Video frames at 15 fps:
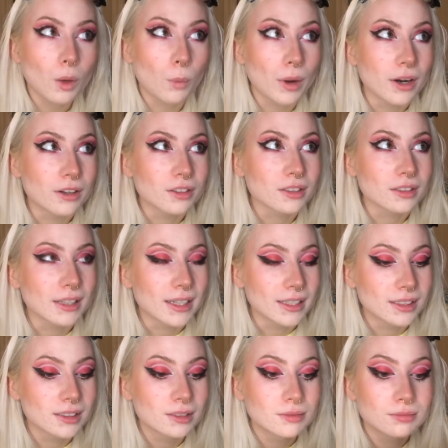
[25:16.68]
wears
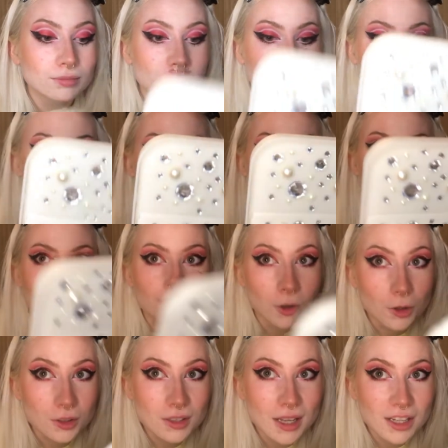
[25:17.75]
like
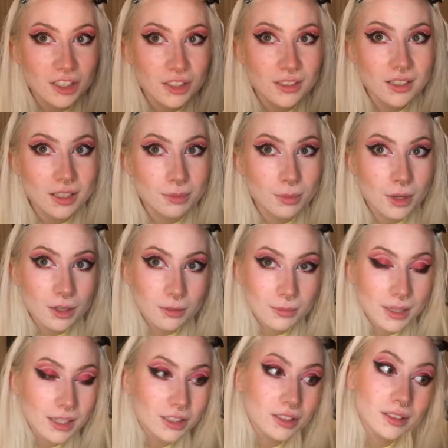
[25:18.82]
false lashes as bottom
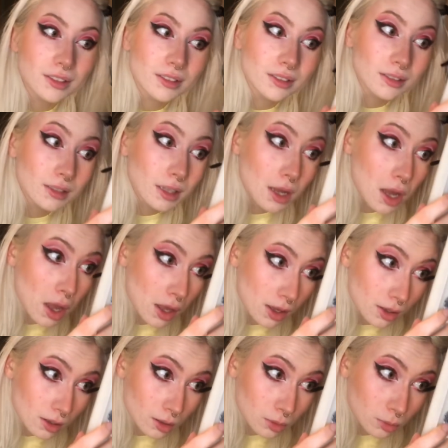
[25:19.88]
lashes.
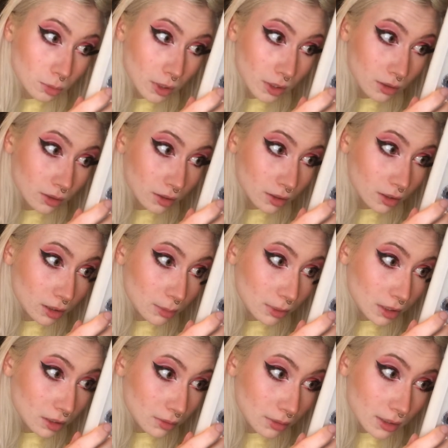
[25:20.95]
We are not gonna
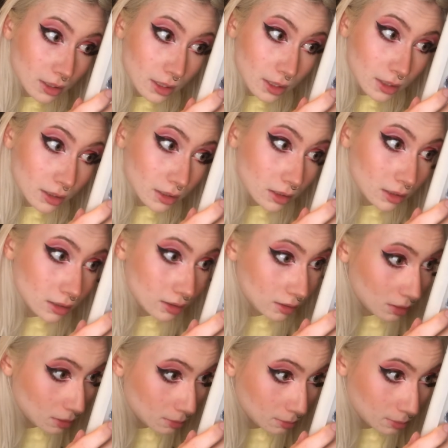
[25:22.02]
be doing that,
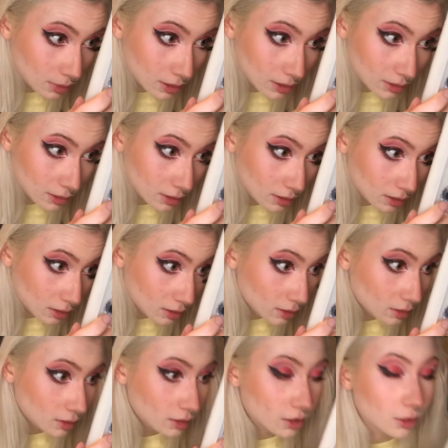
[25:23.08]
but
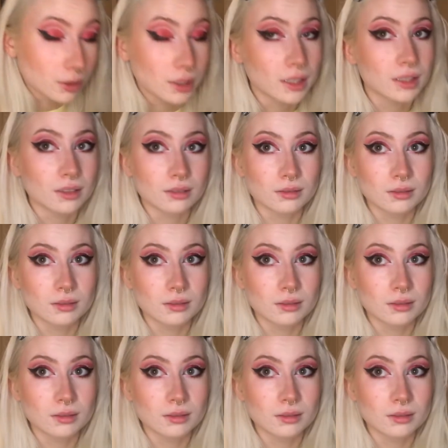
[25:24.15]
you can